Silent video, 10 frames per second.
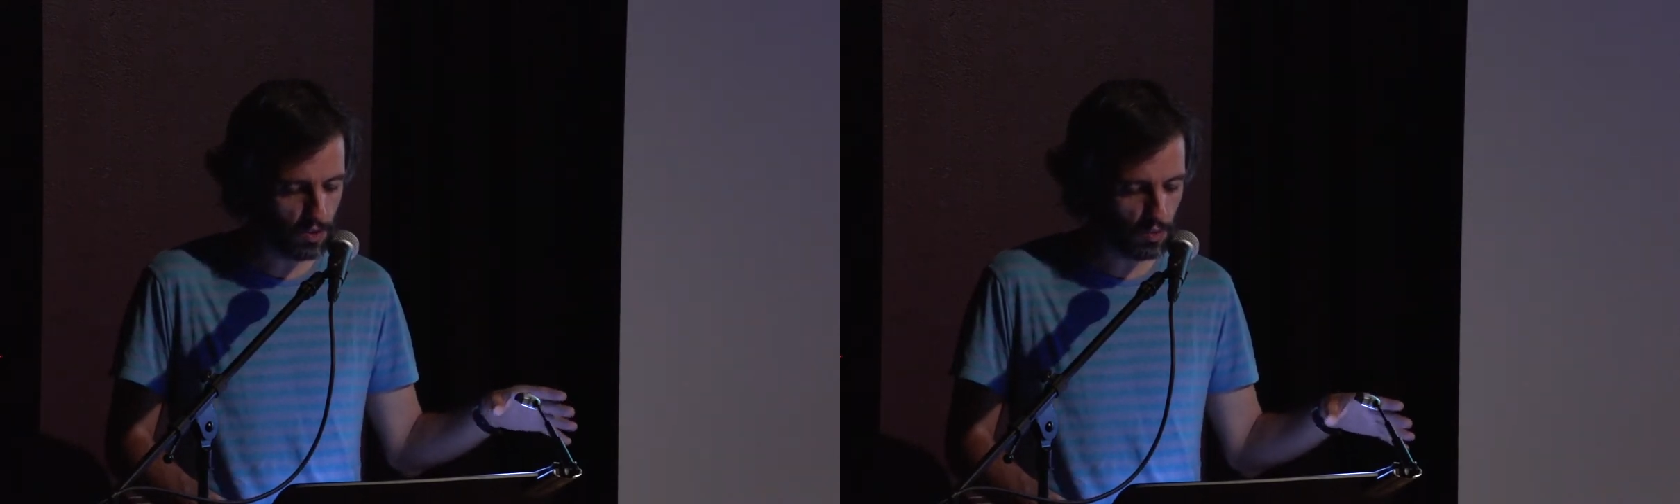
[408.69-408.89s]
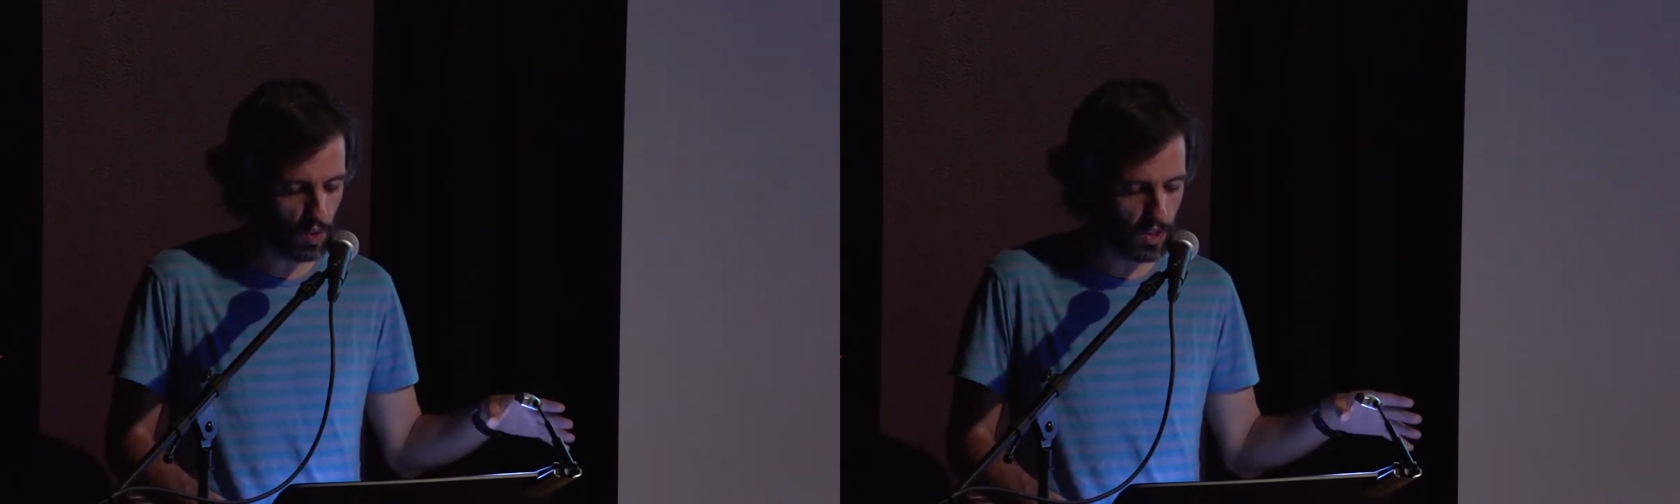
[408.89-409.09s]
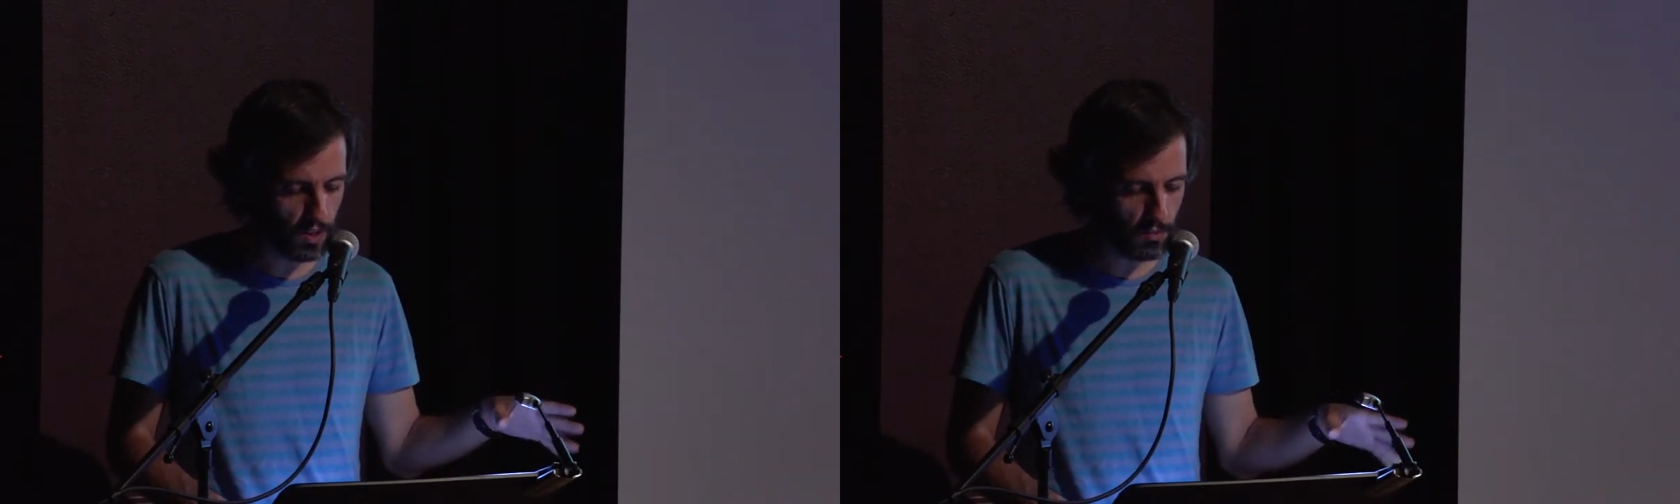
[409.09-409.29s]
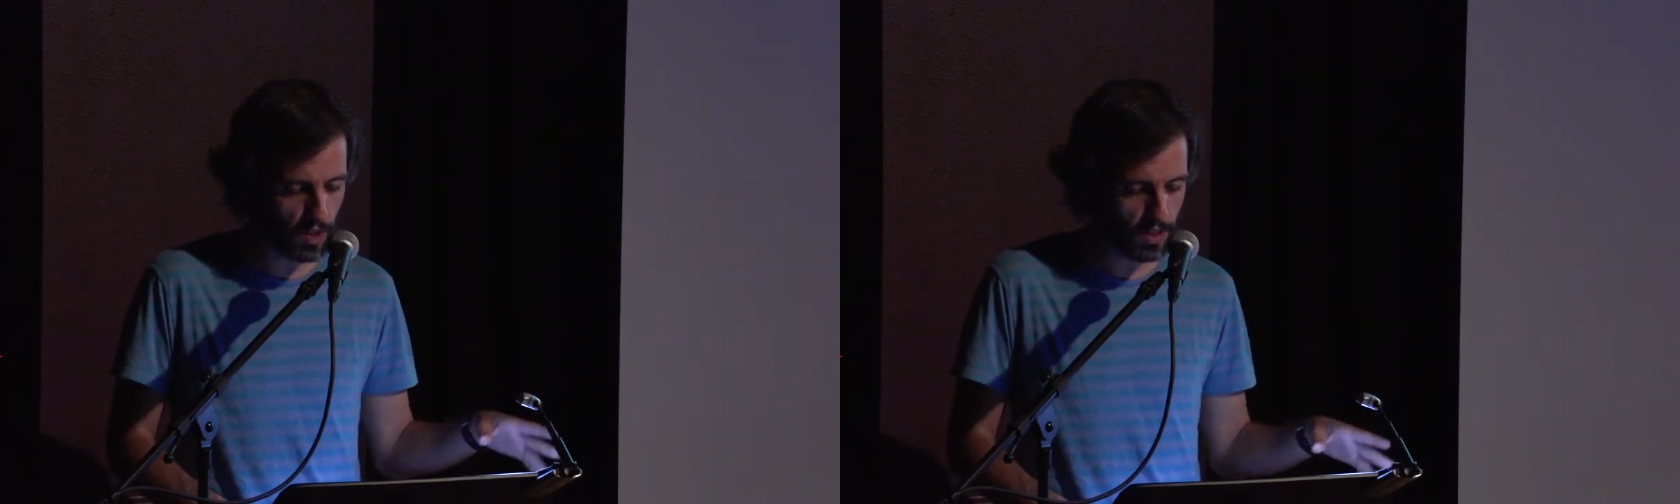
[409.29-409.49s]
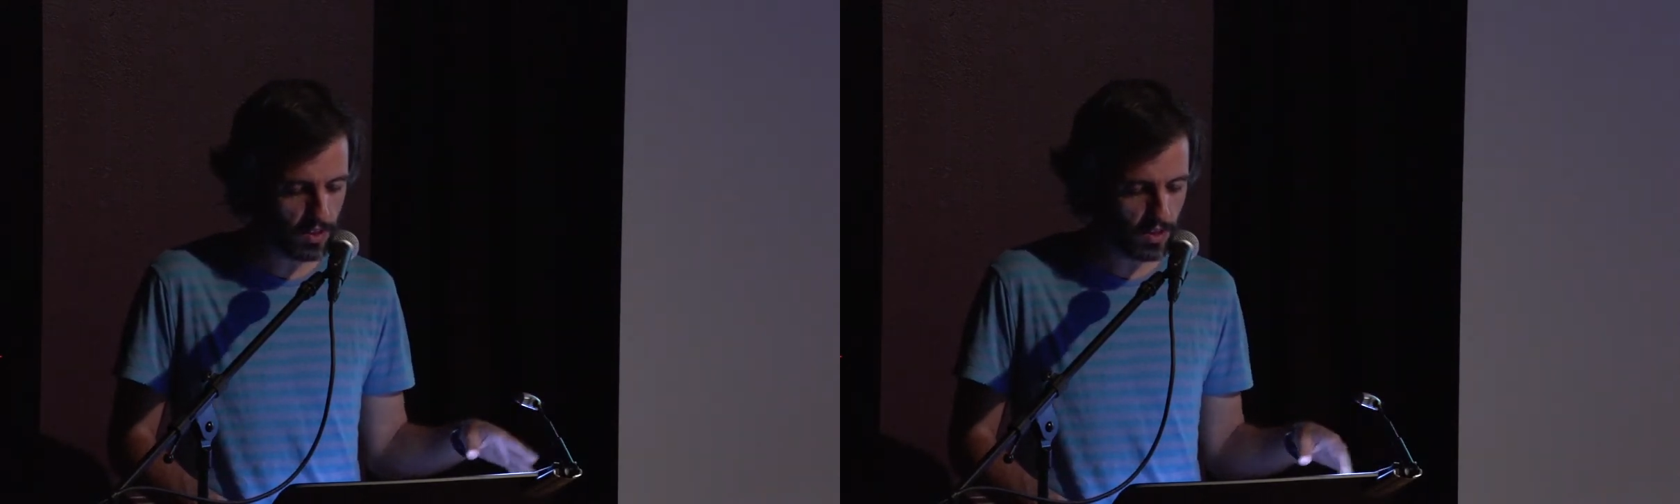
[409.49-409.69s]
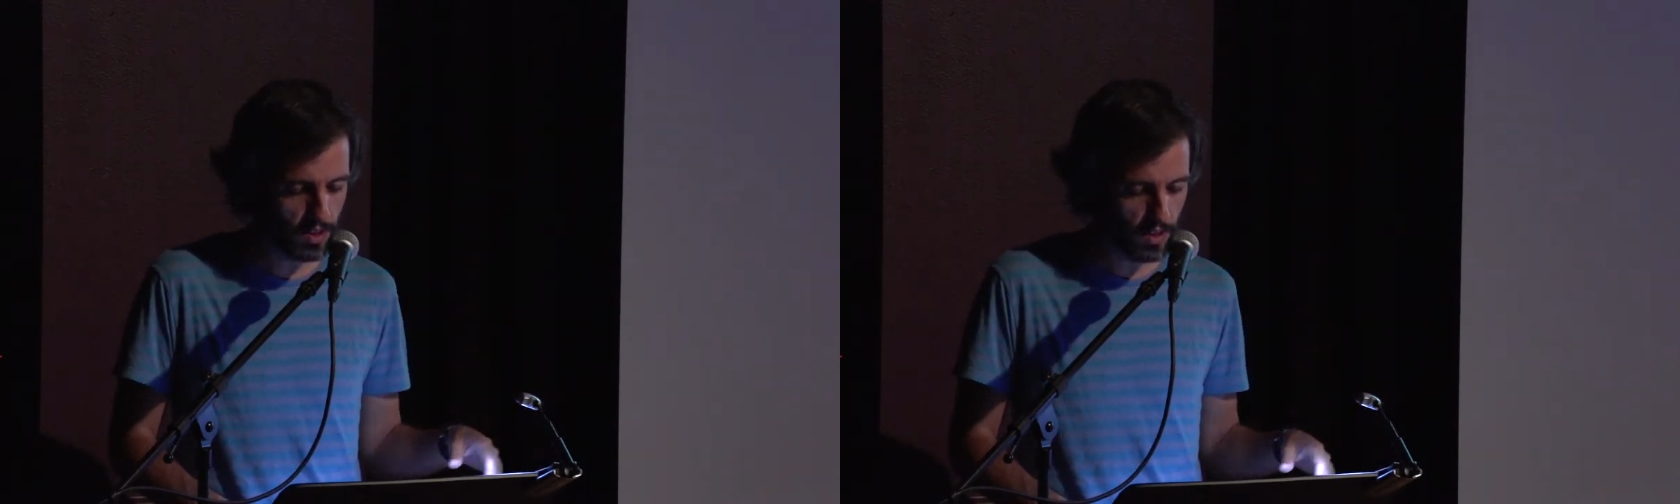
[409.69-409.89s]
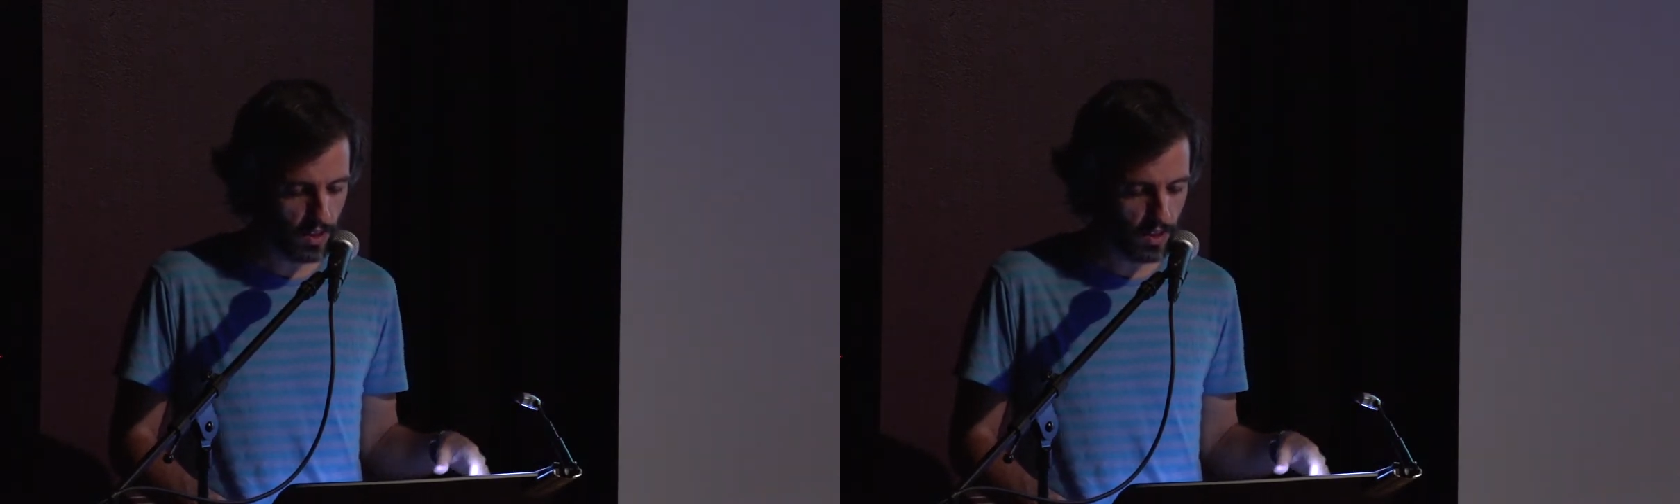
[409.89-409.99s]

squirting breasts.